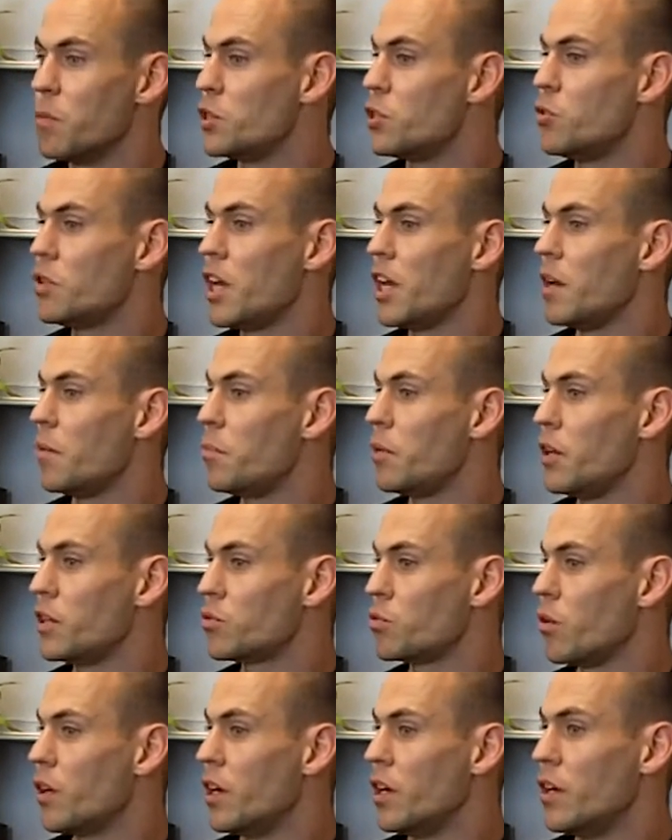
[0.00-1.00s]
But you can't
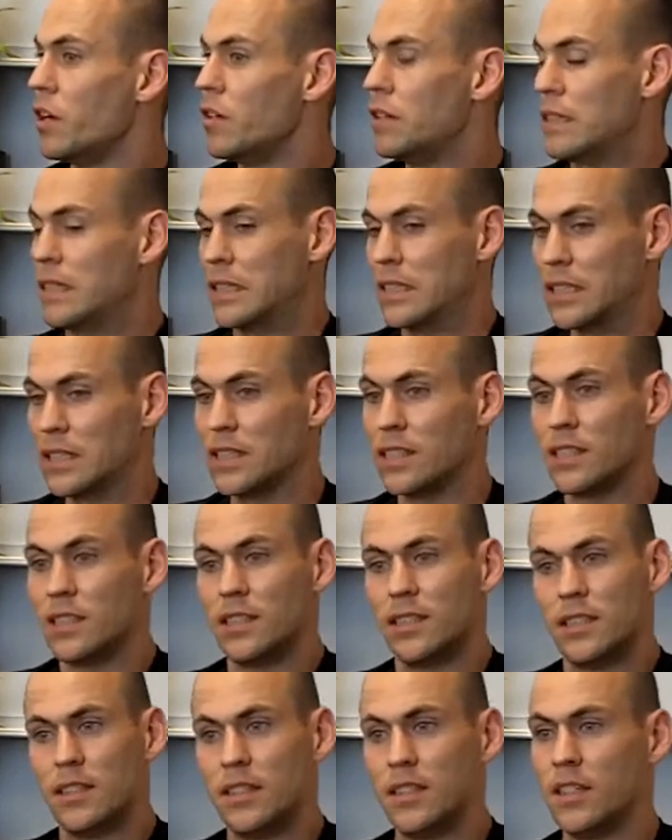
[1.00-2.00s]
pitch well,
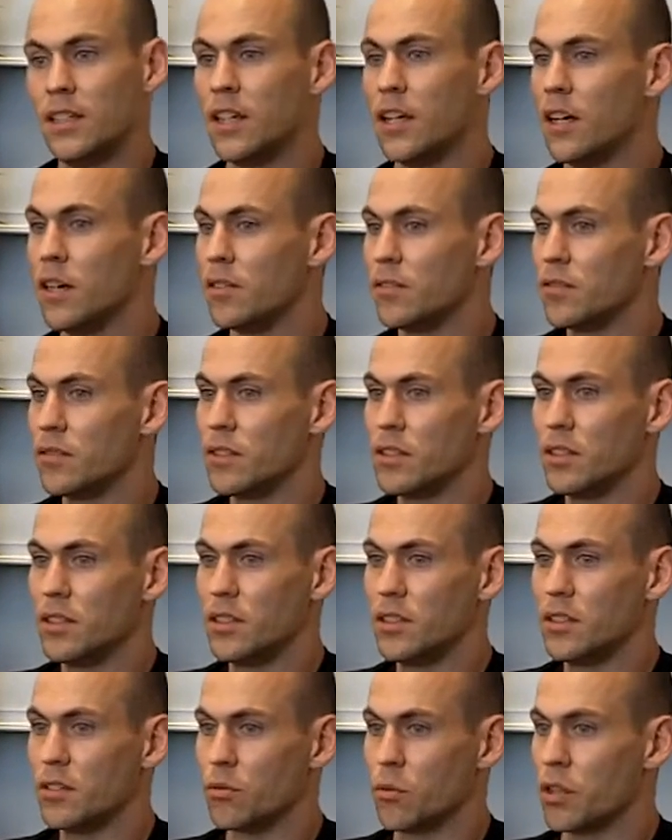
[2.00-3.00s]
you know,
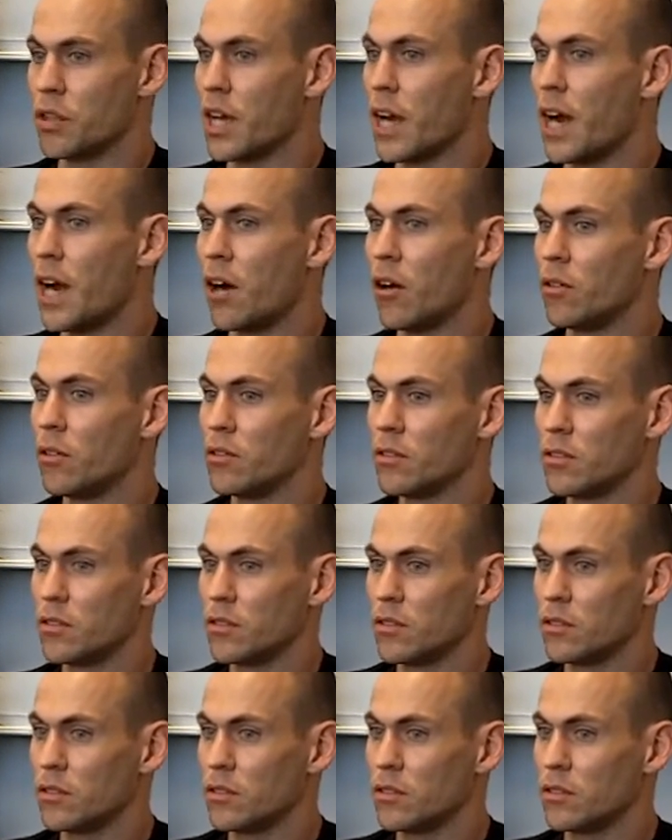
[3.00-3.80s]
without